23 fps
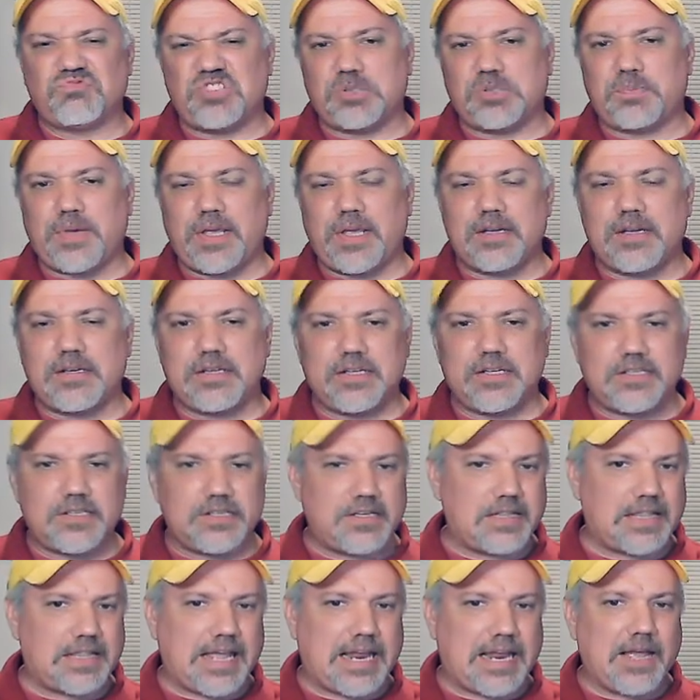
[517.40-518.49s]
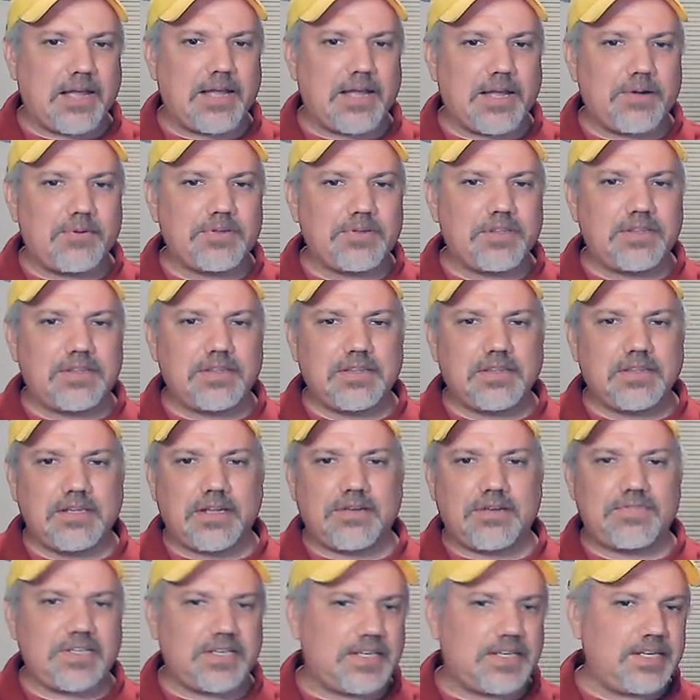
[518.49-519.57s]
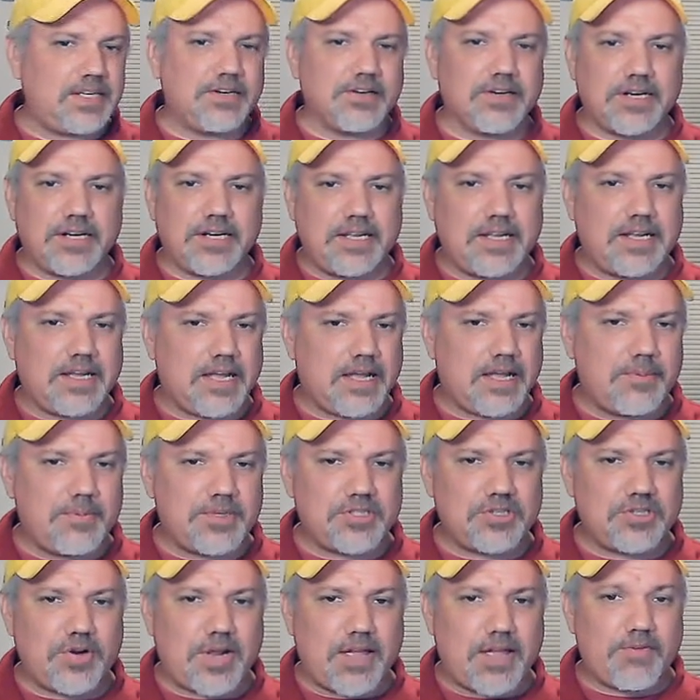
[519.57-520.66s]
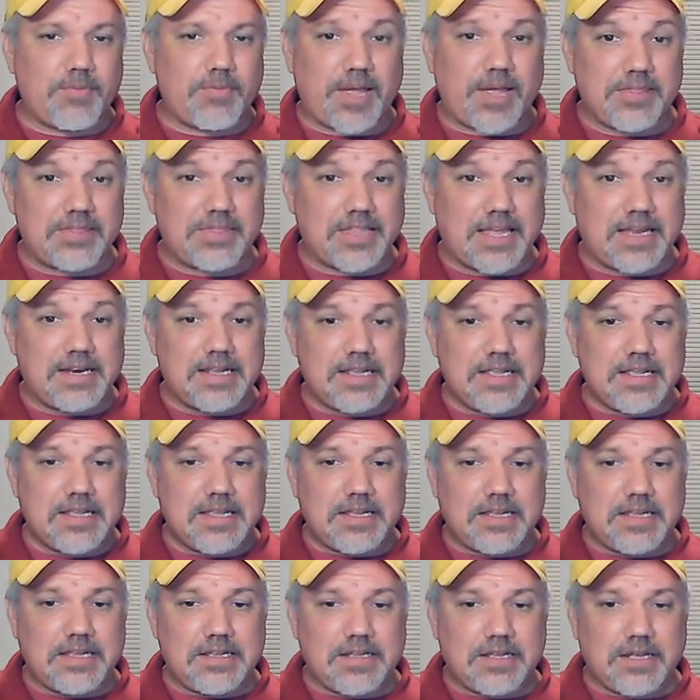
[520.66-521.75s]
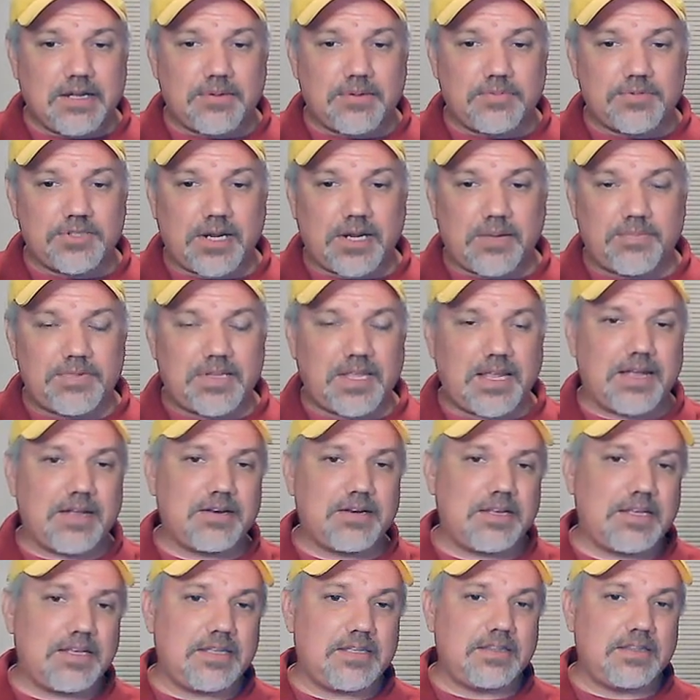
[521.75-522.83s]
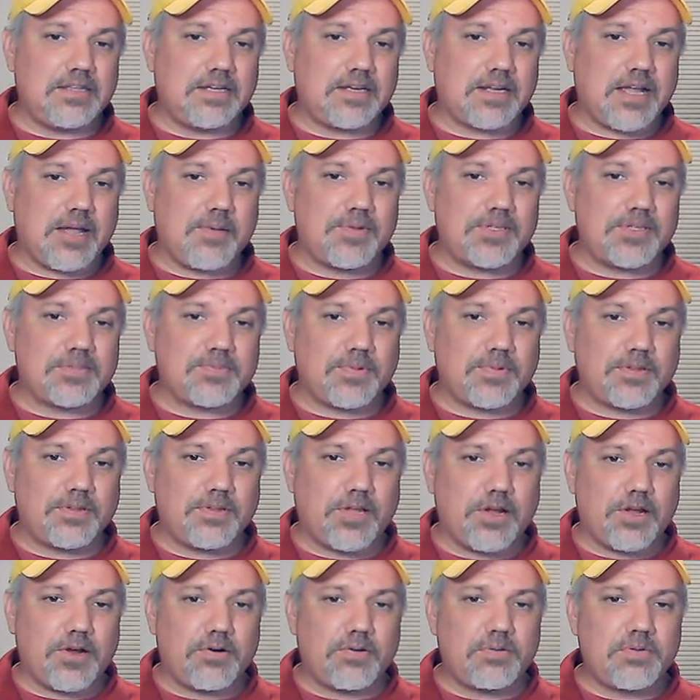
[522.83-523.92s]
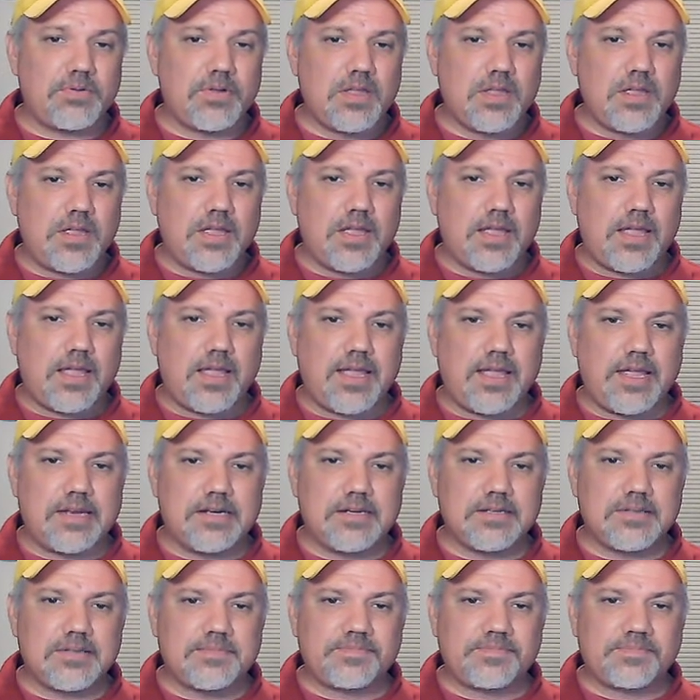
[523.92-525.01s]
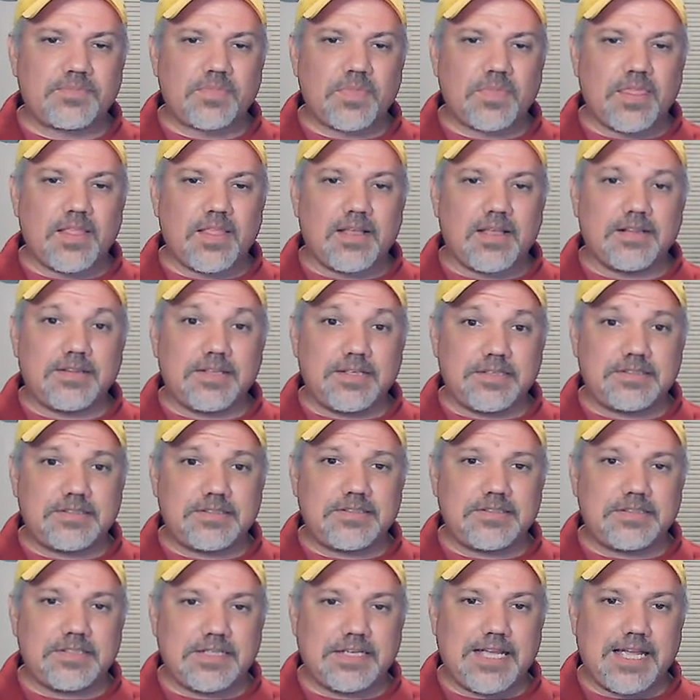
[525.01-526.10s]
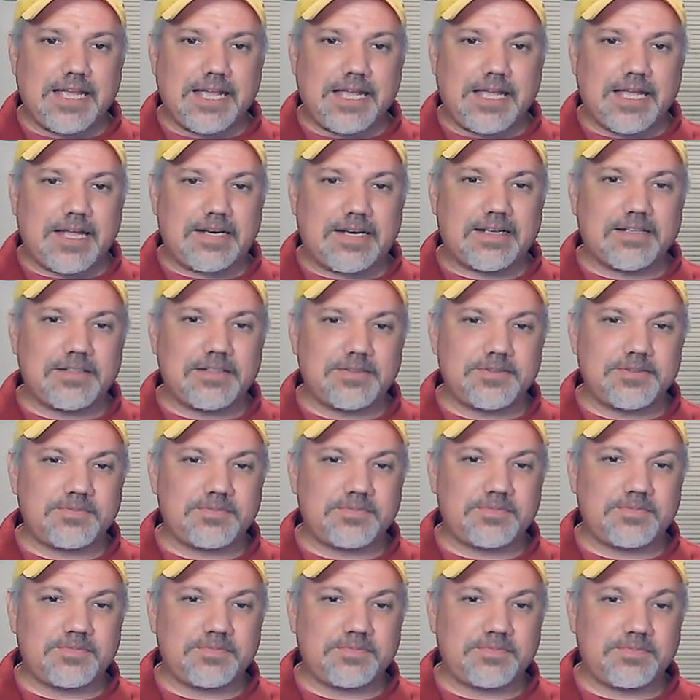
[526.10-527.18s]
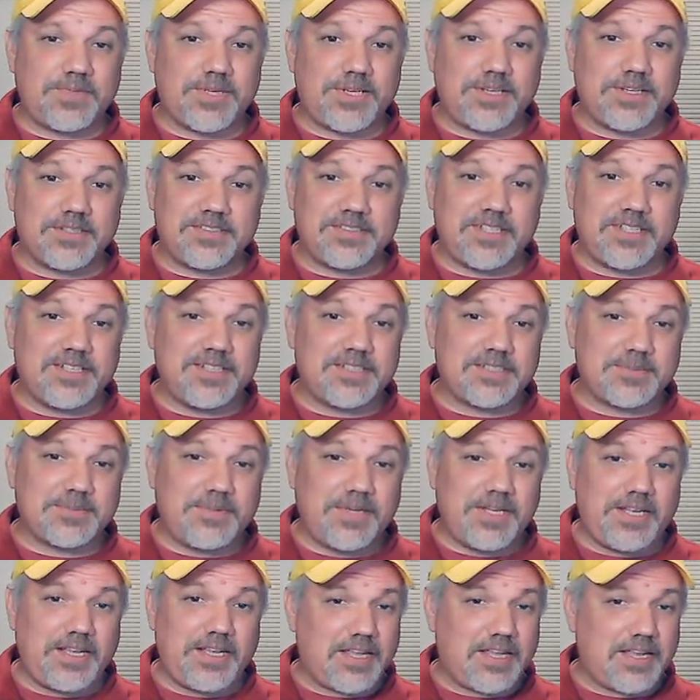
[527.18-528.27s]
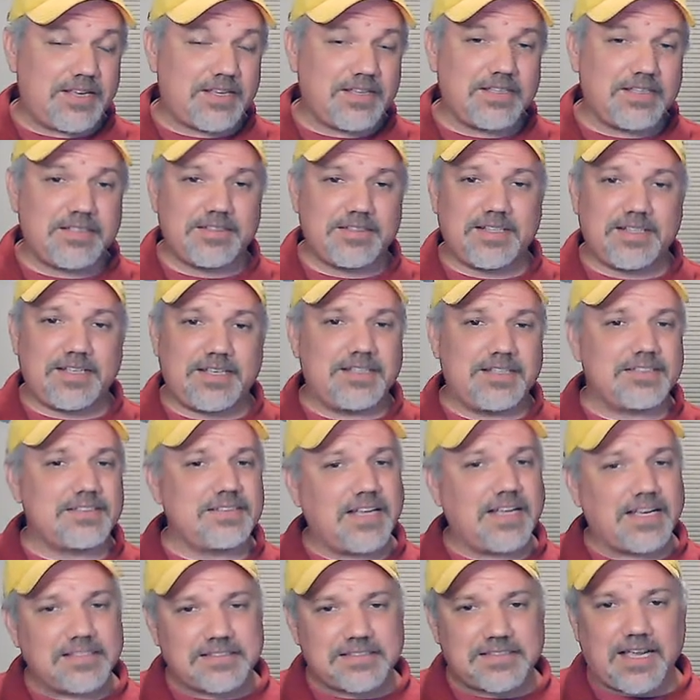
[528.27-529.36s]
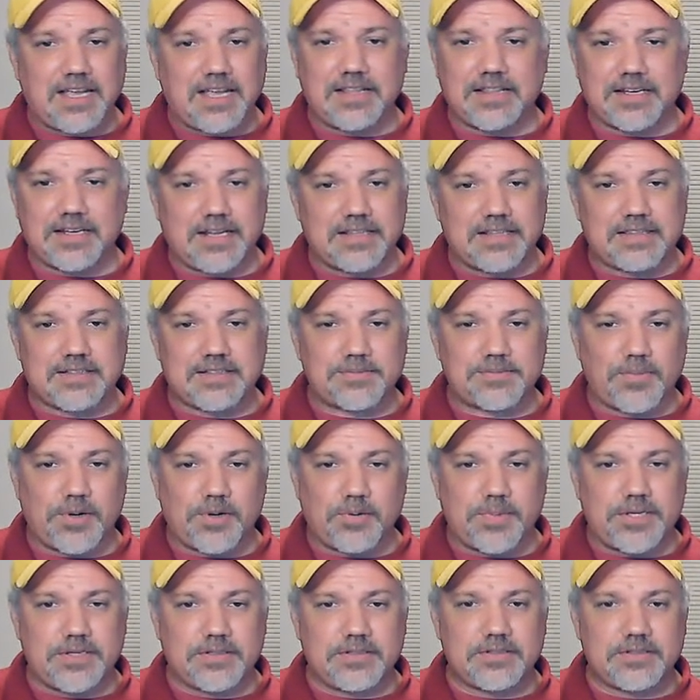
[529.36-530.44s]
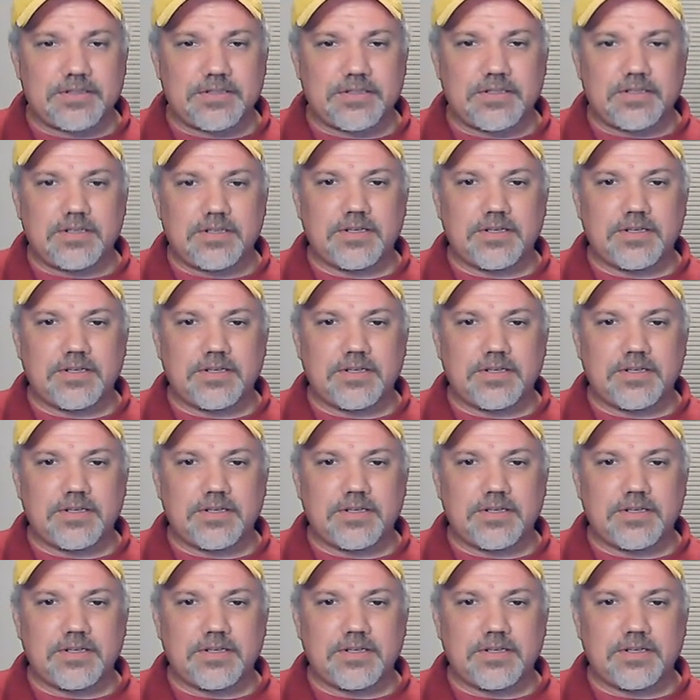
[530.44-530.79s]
Just pay attention to that. I would love to hear any comments you have about that. Drop down in the comments below. And listen to God, because He is speaking. He is not silent at this moment.